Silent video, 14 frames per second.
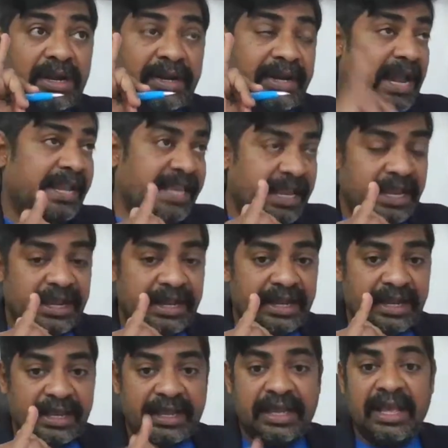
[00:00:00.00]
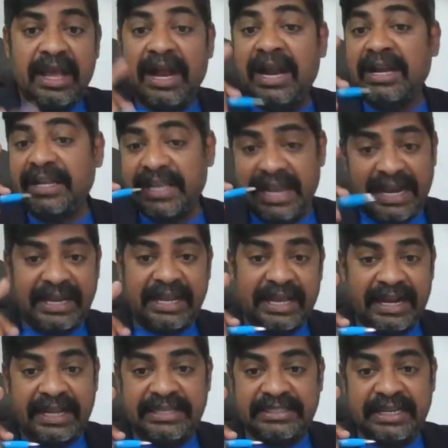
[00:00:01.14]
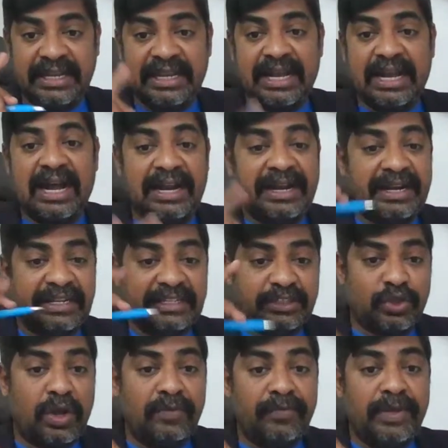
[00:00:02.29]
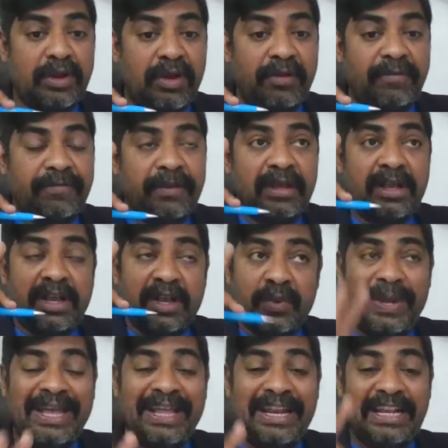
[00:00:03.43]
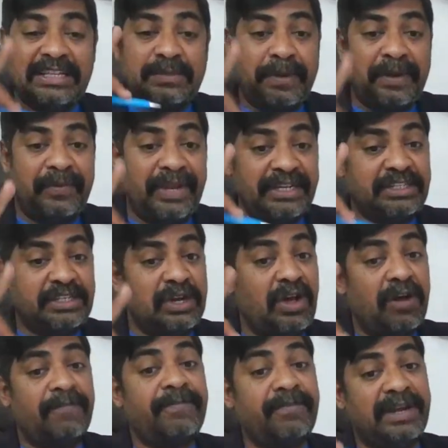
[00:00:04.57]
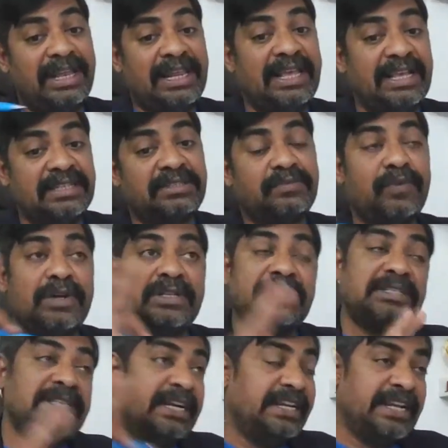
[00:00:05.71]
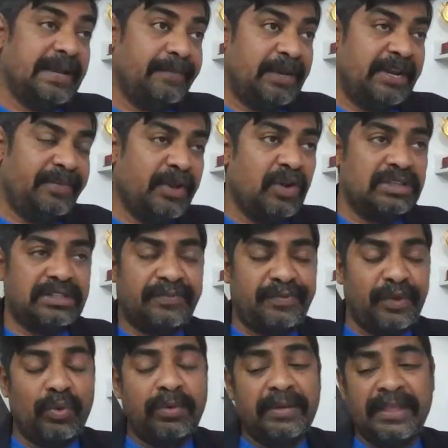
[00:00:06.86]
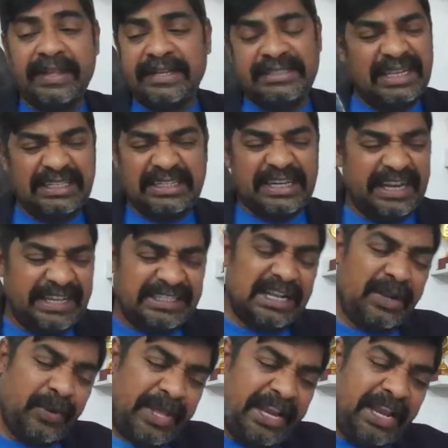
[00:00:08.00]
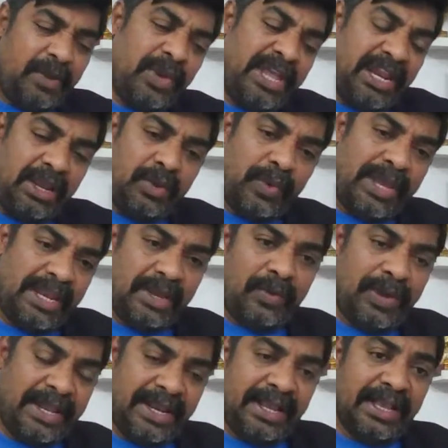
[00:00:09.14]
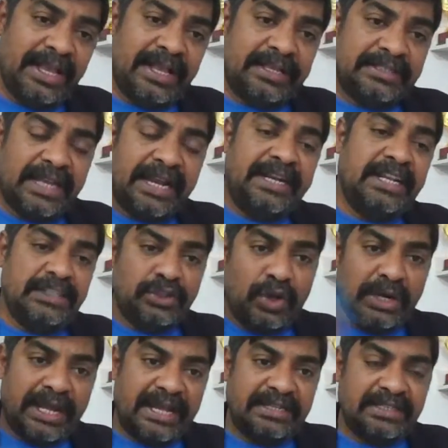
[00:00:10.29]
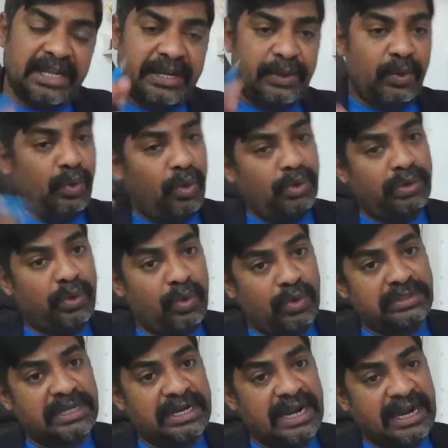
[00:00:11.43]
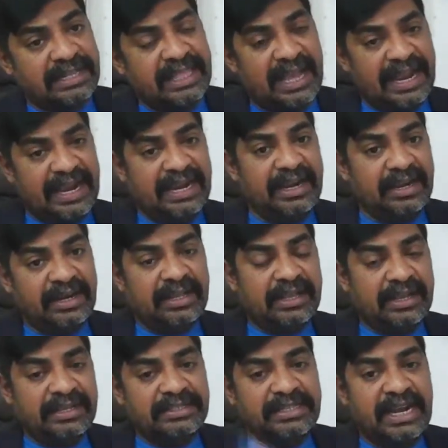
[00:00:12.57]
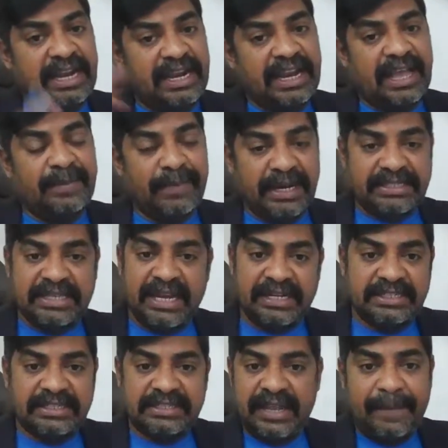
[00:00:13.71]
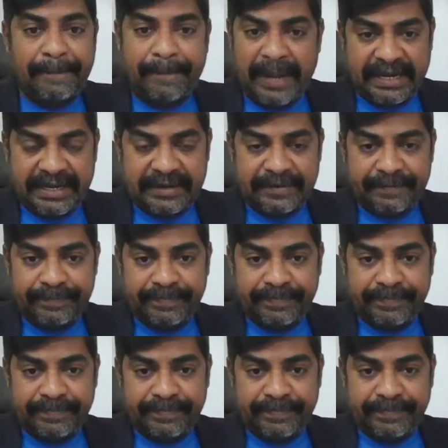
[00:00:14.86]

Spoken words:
tracking and categorizing and resolving of queries, prevention of delays for the study timeline. Because if you just raise the query, site does not answer, you don't close, and at the end, study timelines gets impacted.